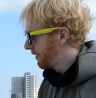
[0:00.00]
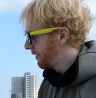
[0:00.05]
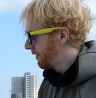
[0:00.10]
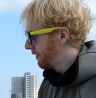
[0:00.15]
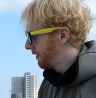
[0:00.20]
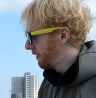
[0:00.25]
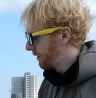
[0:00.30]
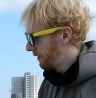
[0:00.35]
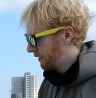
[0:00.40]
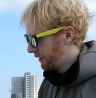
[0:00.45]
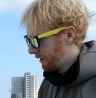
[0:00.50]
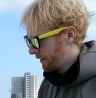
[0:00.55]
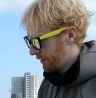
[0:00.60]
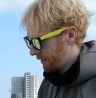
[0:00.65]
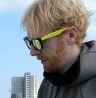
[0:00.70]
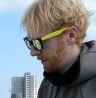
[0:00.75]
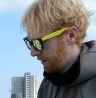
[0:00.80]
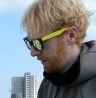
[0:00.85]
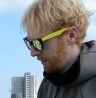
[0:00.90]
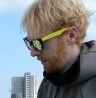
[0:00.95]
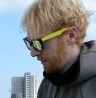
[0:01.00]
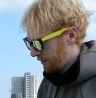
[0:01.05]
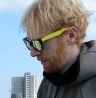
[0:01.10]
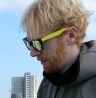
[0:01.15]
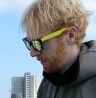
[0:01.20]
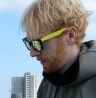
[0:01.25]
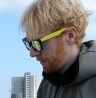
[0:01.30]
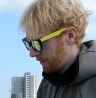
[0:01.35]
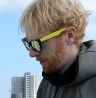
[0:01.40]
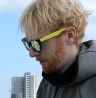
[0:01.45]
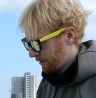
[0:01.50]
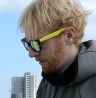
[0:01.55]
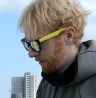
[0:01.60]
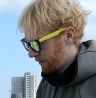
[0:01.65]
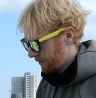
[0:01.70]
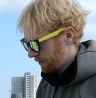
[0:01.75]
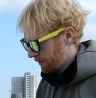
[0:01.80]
(silence)